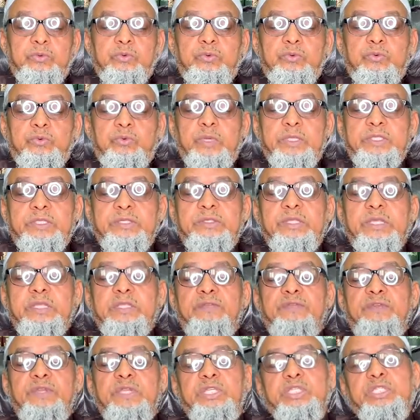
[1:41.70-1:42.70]
What is the
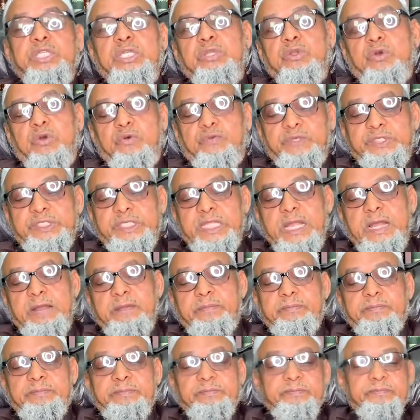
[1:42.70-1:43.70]
definition of Islam?